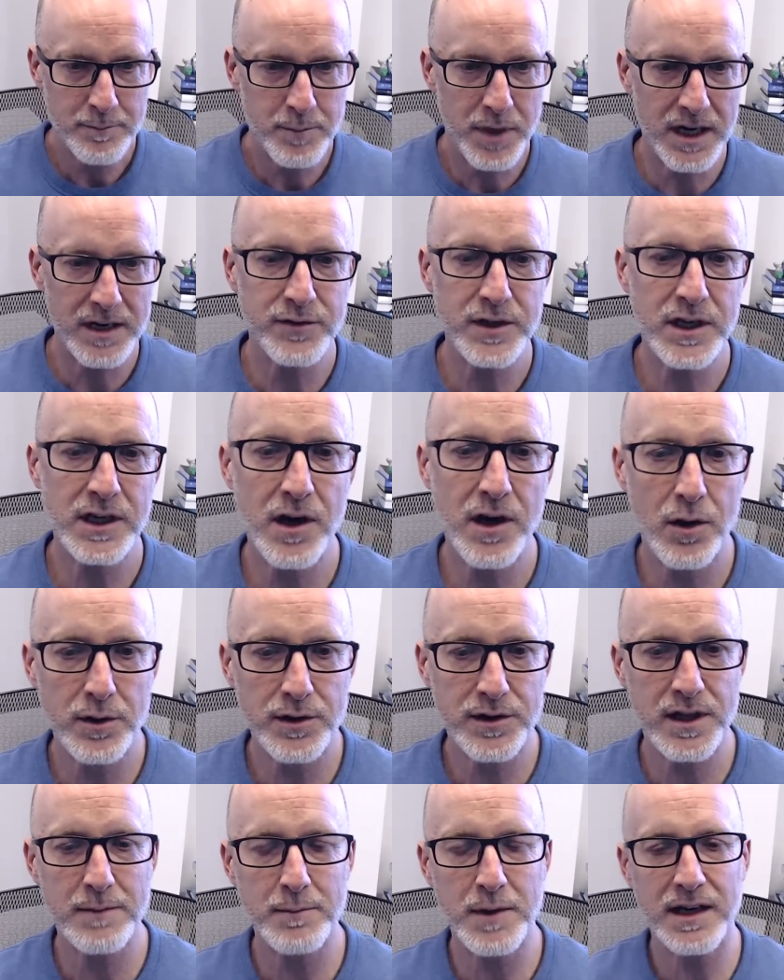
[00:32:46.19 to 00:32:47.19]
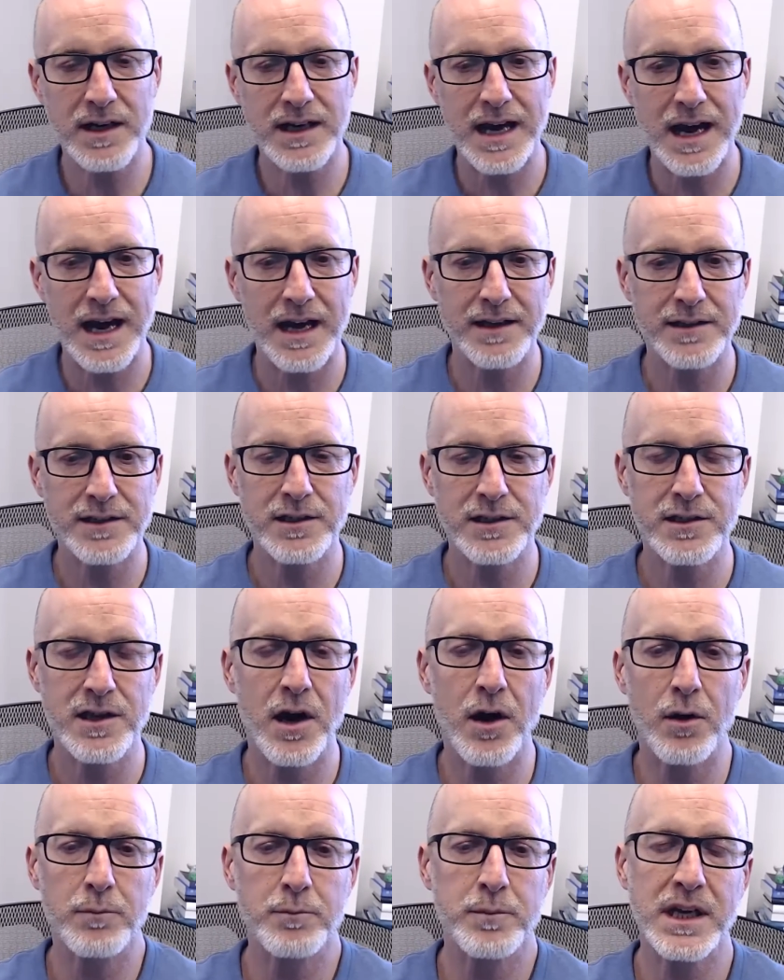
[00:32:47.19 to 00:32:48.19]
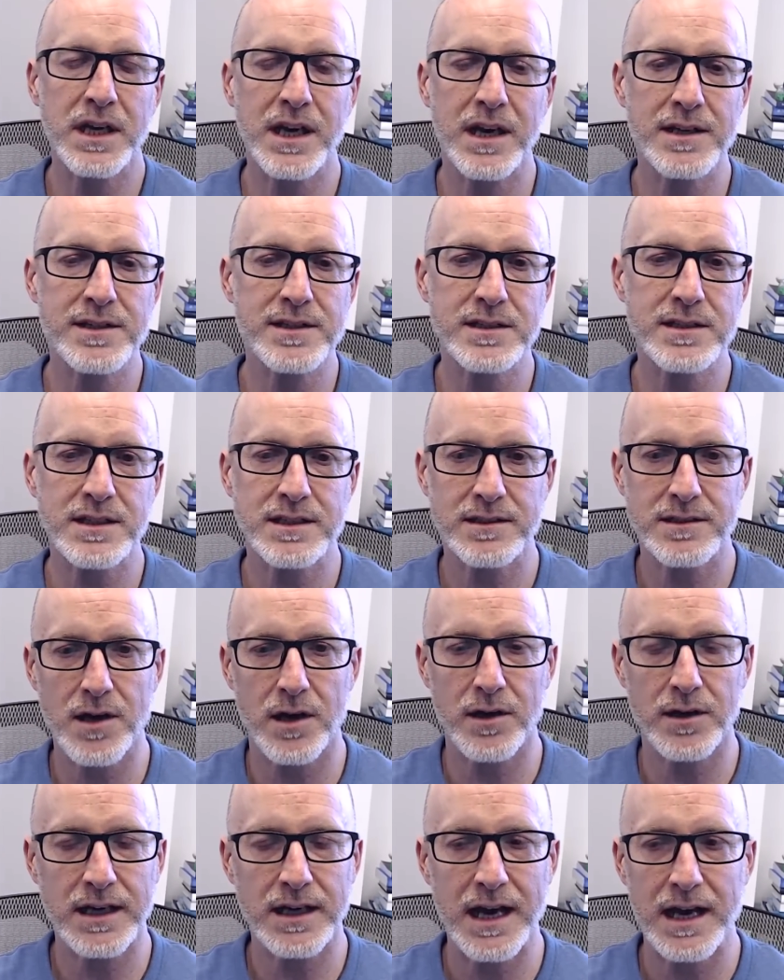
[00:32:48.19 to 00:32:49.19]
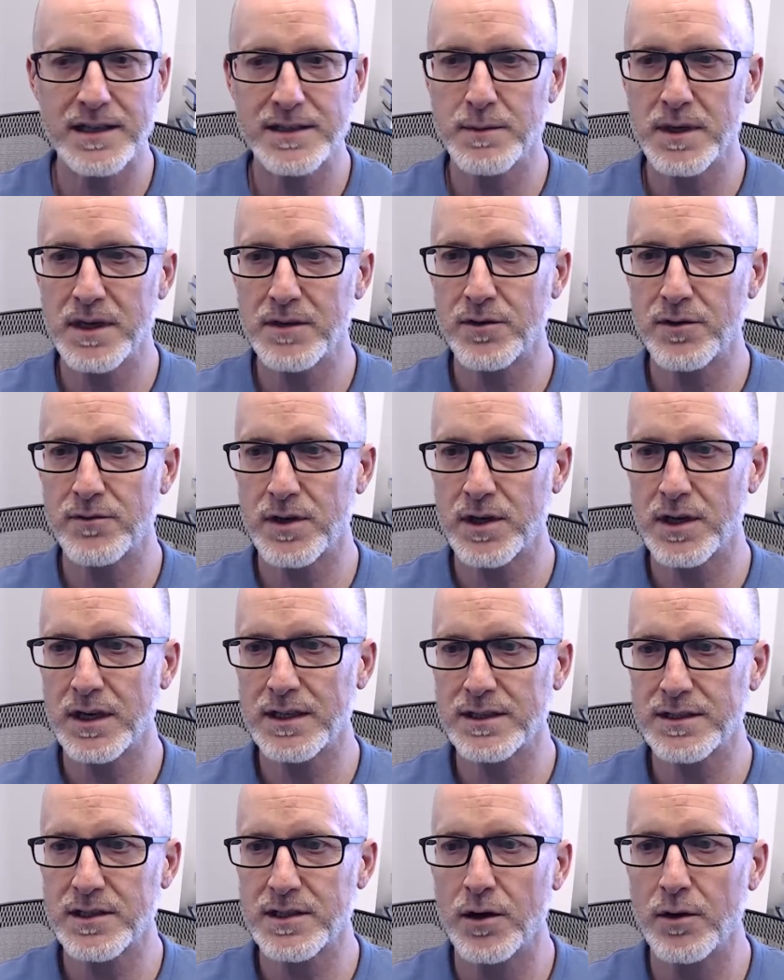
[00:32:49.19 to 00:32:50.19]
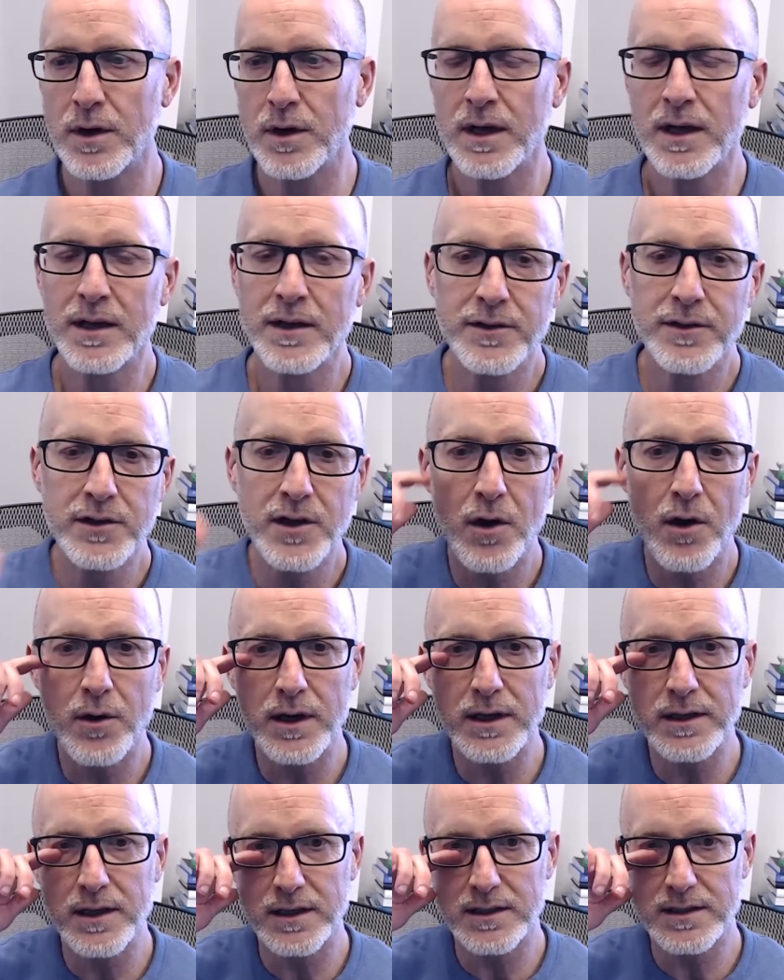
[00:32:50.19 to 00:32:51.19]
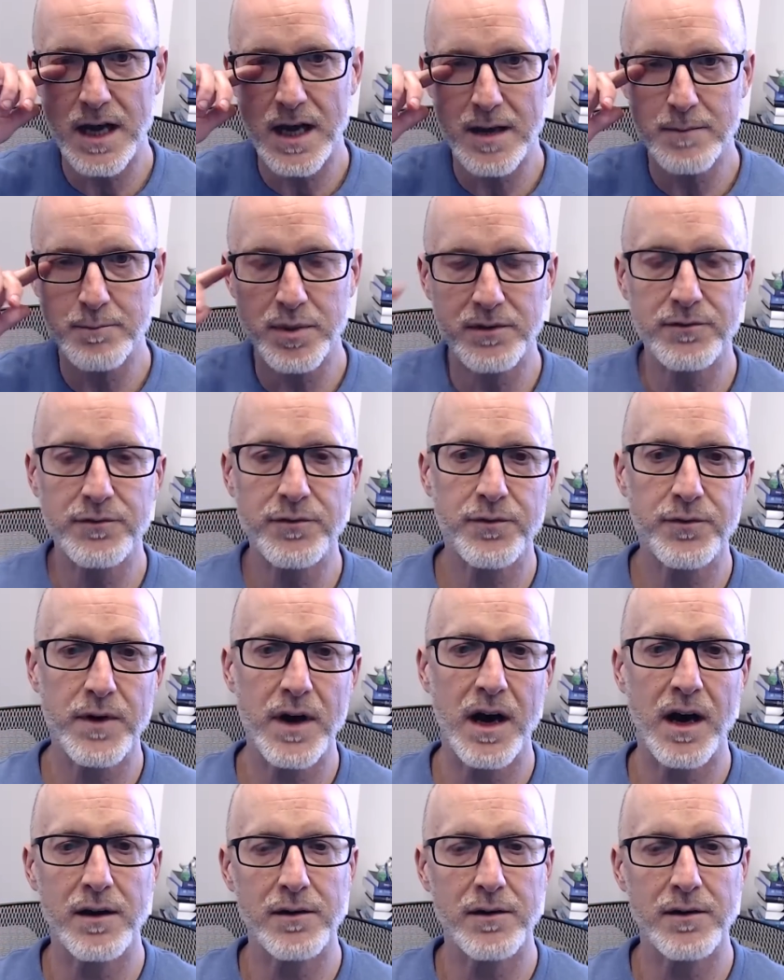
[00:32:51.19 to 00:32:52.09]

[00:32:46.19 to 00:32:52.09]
But if you go with them on CAD, you don't, because dollar CAD's mean reverting. So knowing the type of